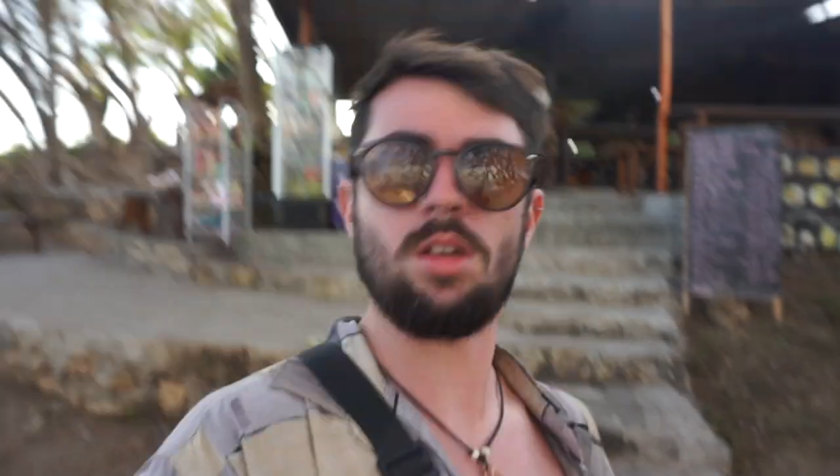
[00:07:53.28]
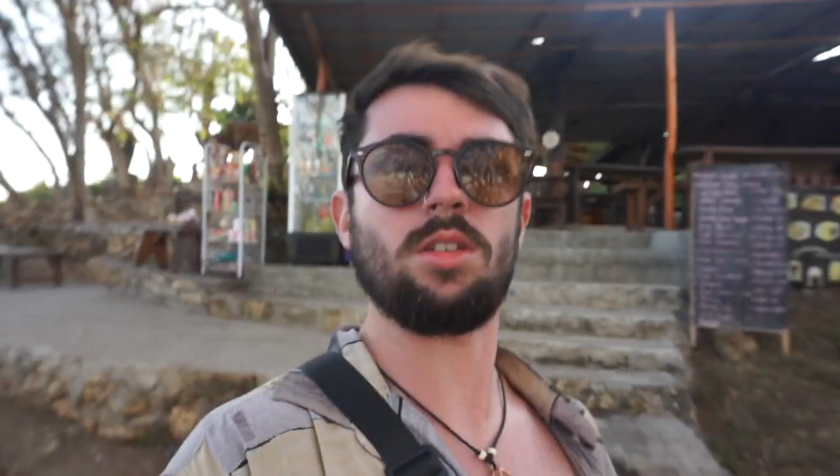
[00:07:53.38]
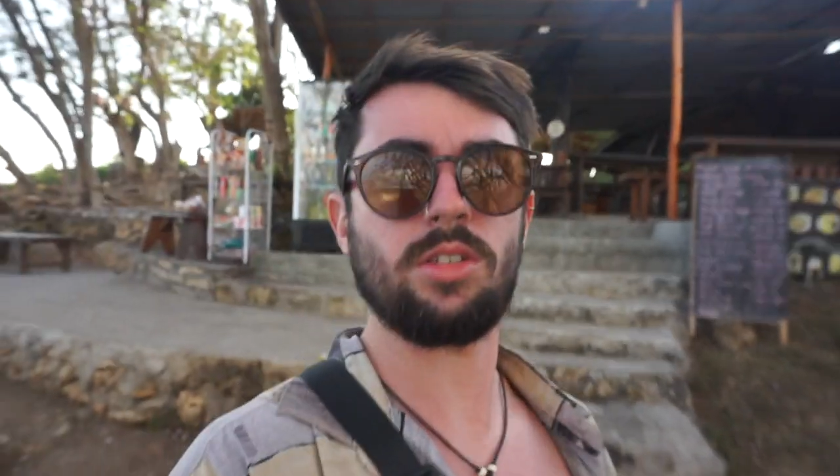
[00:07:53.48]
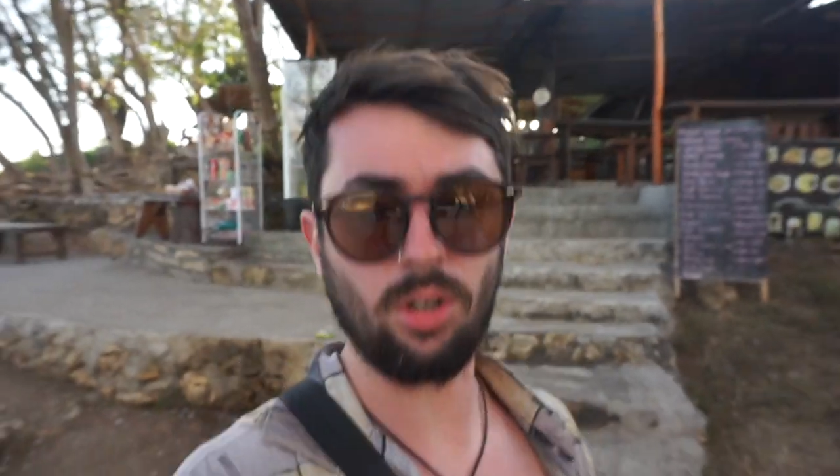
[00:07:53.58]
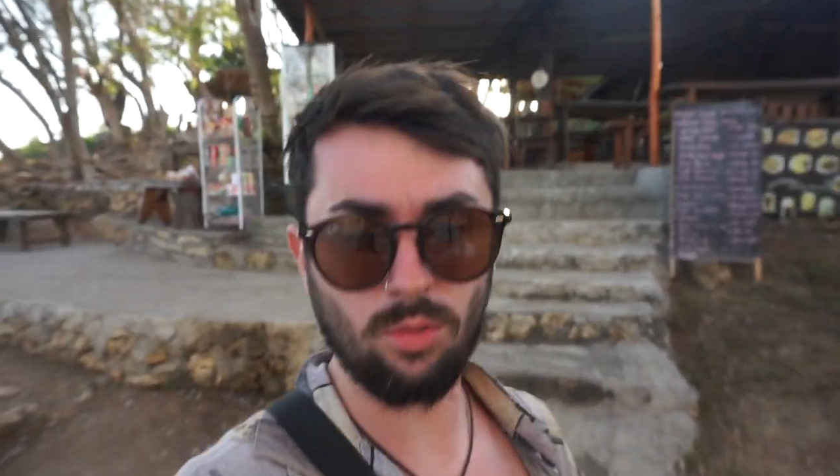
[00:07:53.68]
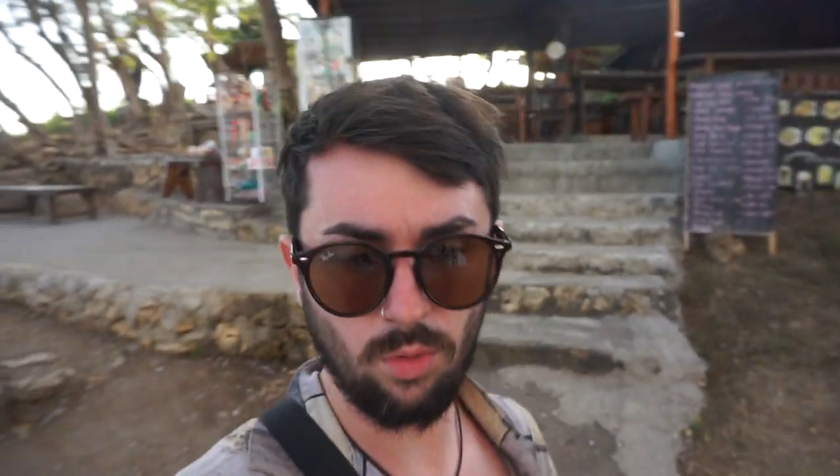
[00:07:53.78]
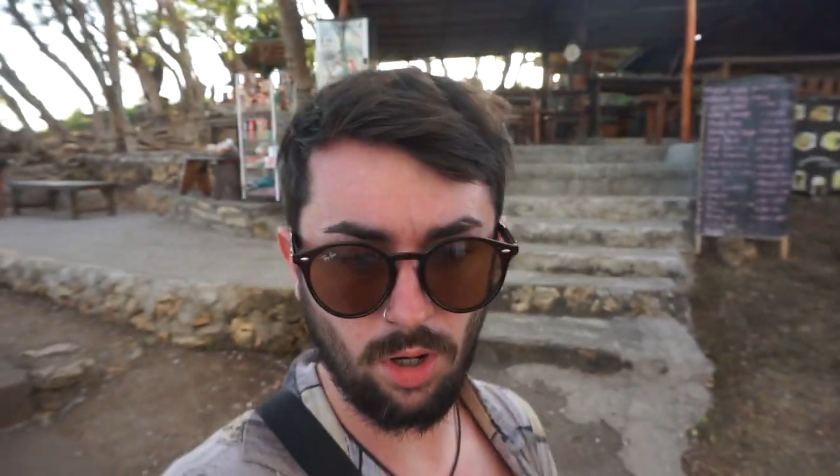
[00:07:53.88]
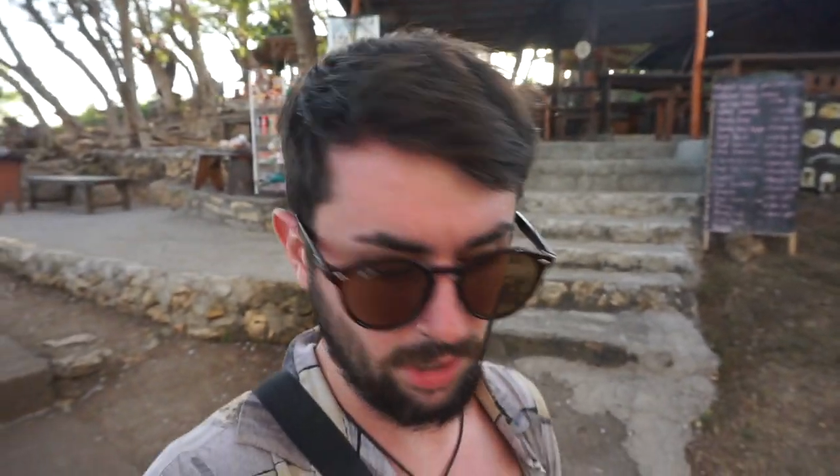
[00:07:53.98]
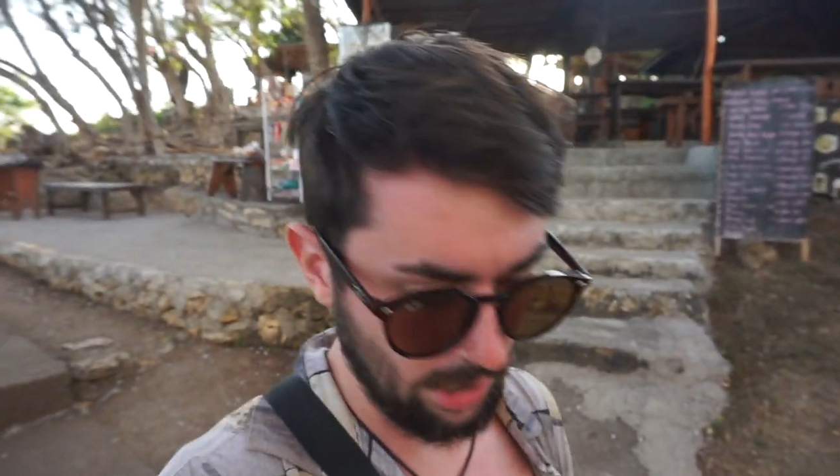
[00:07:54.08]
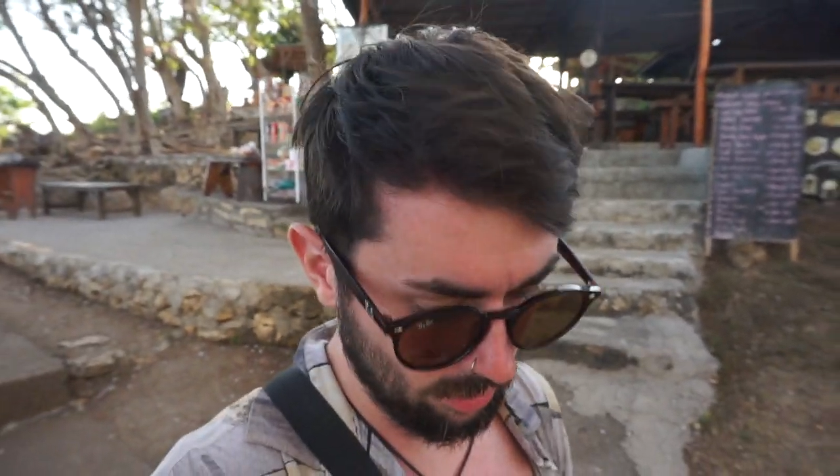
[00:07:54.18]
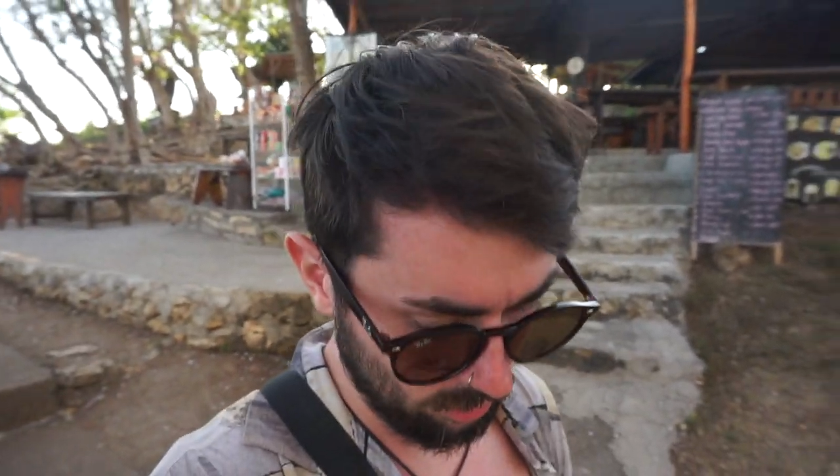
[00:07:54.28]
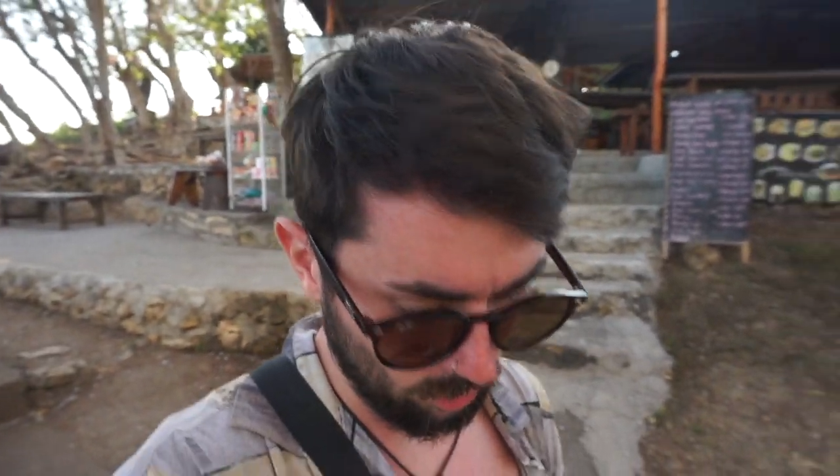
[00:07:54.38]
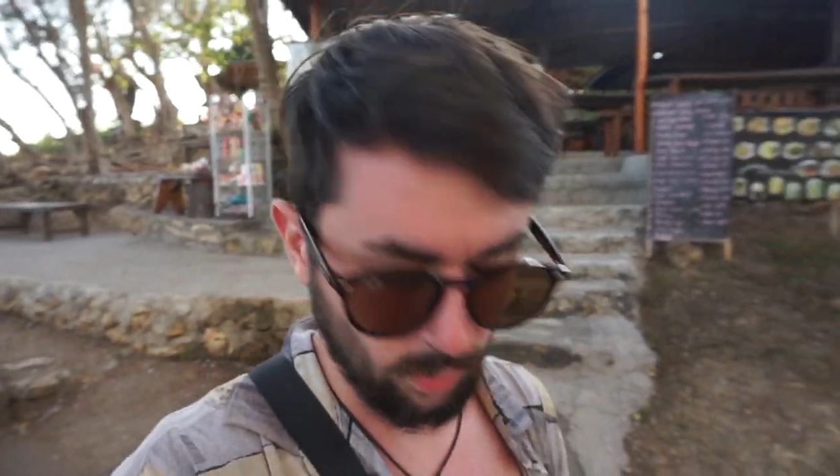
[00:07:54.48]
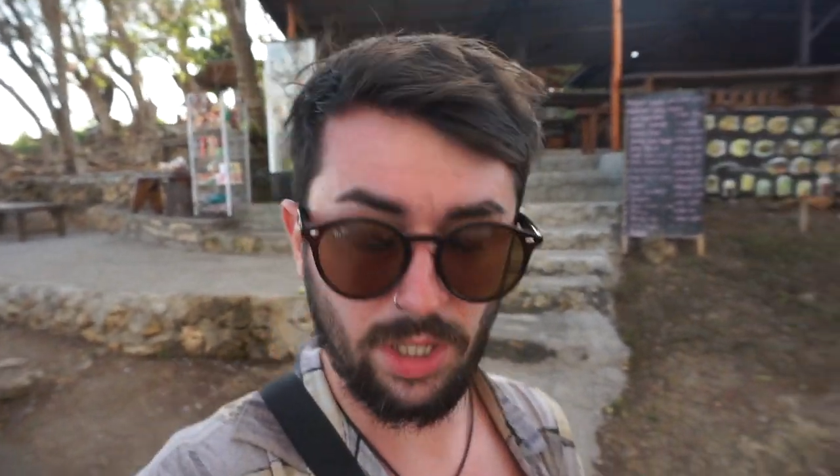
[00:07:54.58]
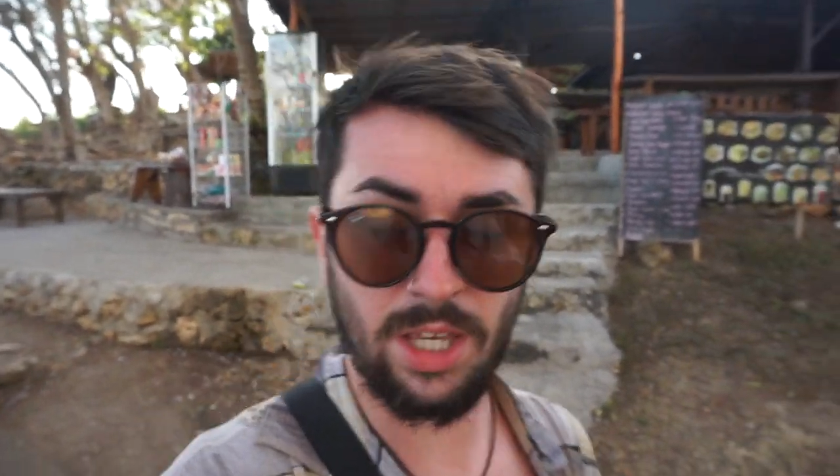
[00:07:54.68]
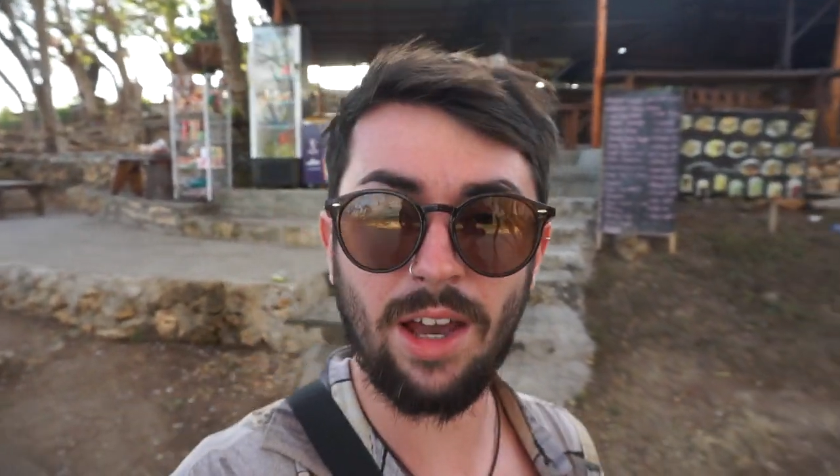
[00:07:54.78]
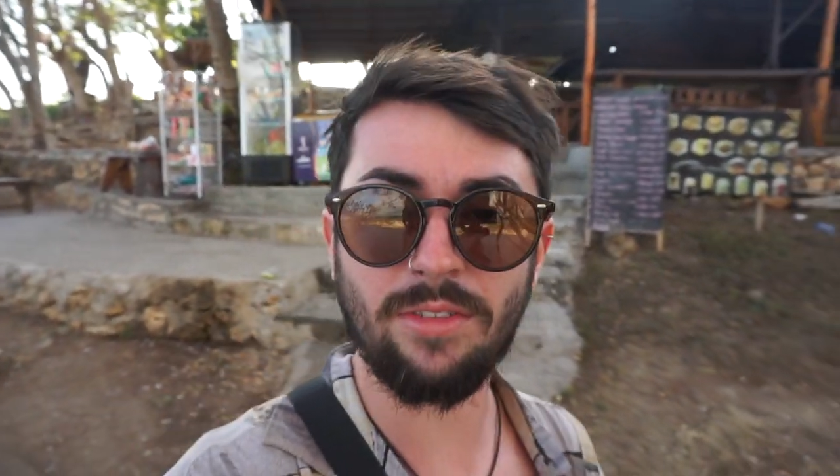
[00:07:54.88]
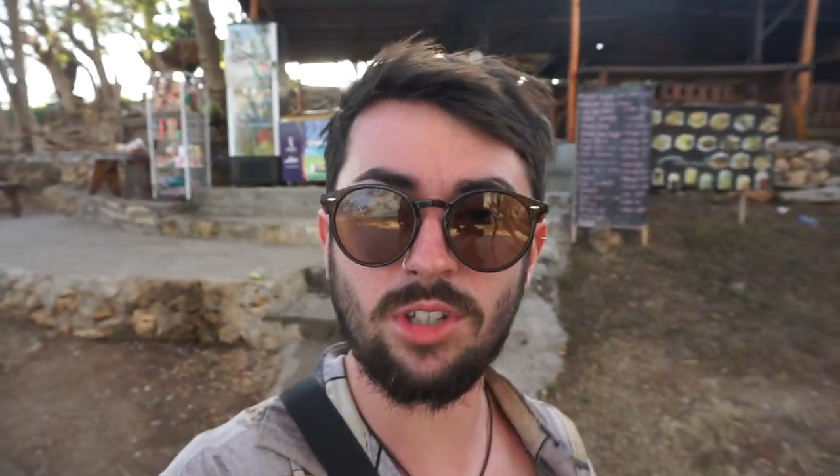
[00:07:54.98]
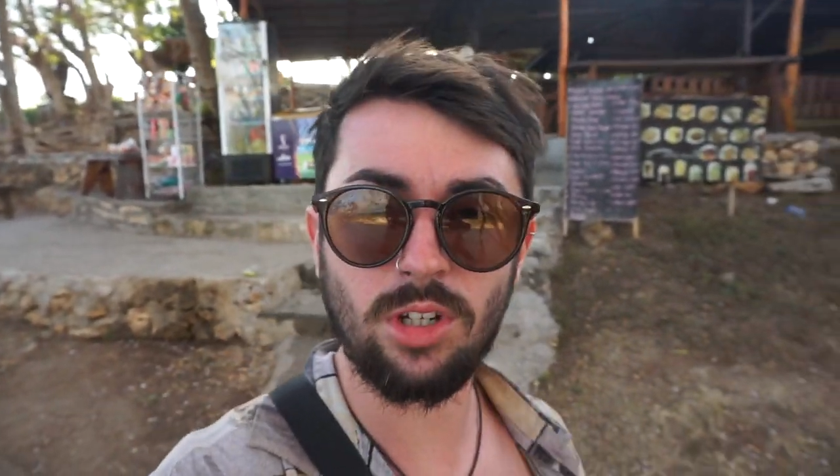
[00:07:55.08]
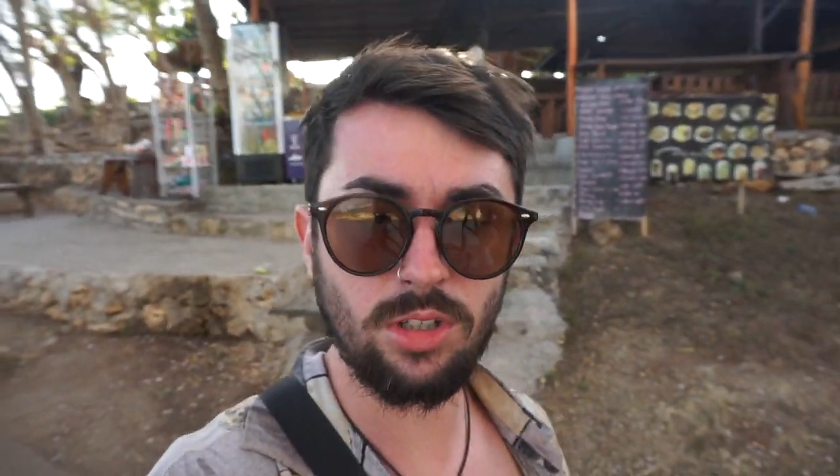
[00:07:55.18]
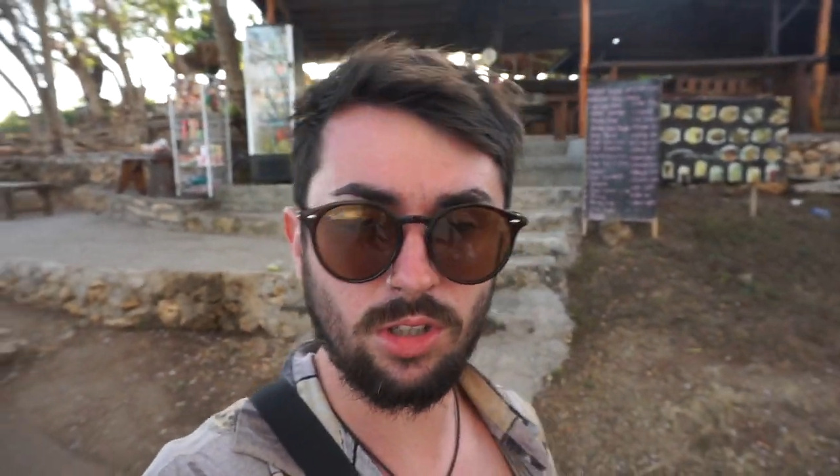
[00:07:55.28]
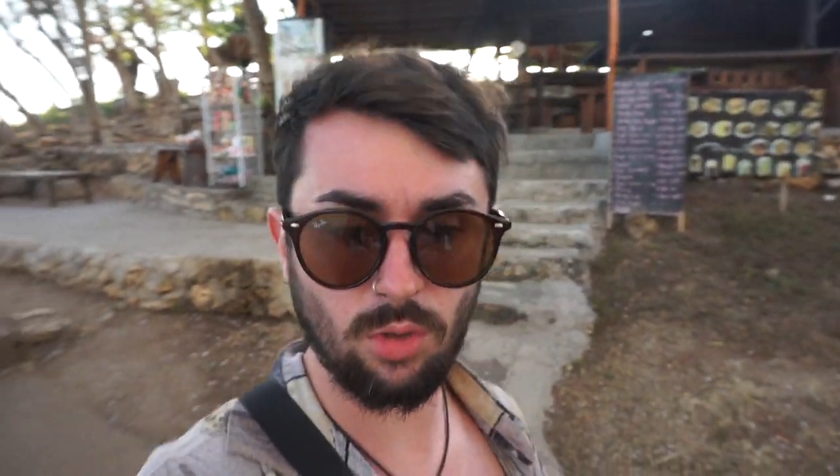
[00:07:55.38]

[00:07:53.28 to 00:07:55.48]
So right now we have just